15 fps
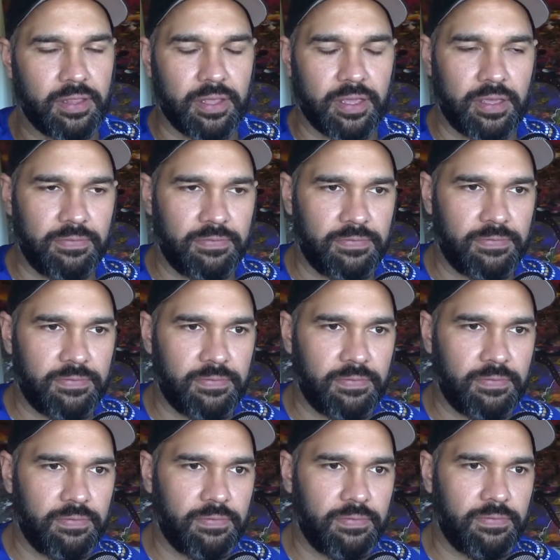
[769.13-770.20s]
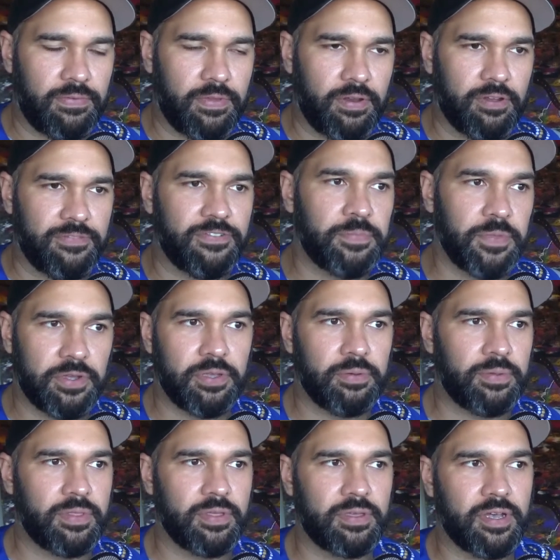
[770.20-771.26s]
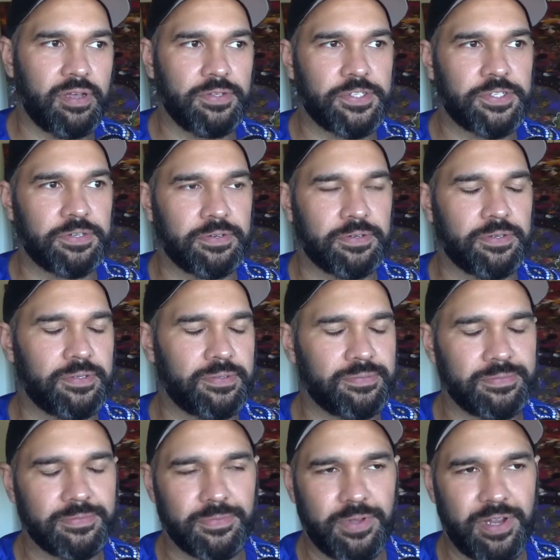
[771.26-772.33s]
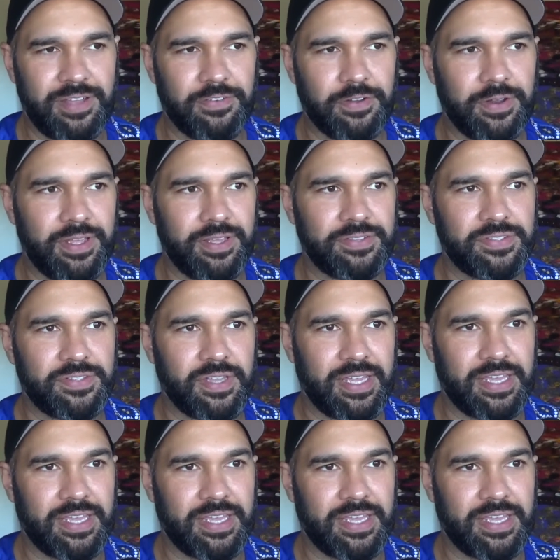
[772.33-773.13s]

Like if you're not familiar with the culture or whatever it is,